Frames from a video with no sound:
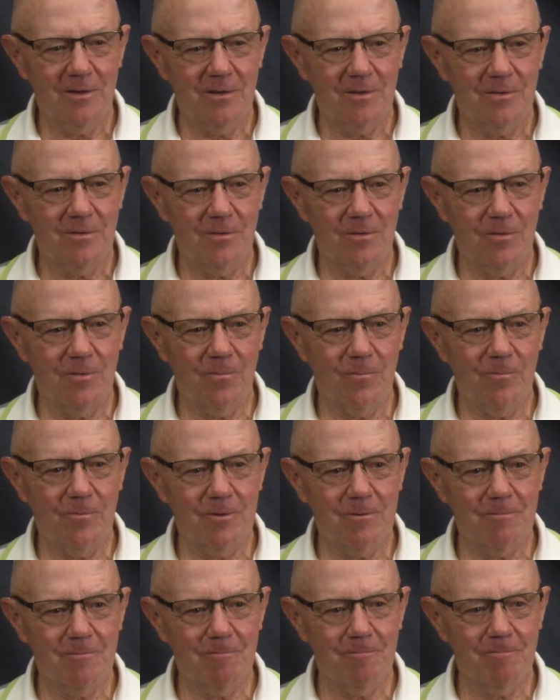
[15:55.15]
And then there's
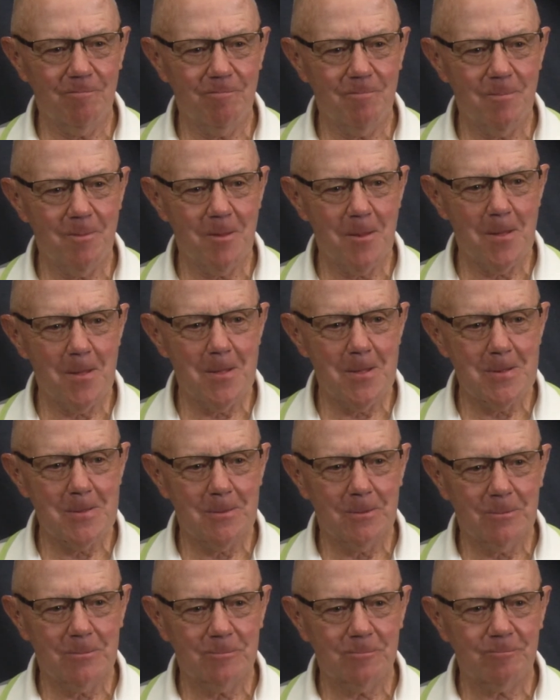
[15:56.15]
computers and
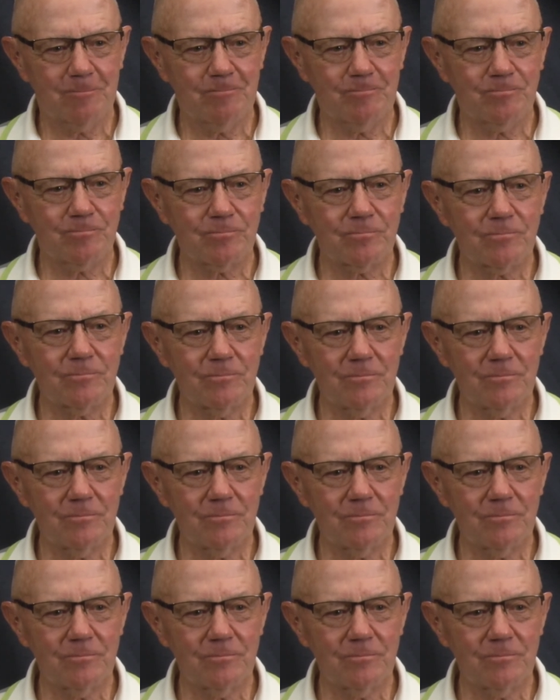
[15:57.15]
email.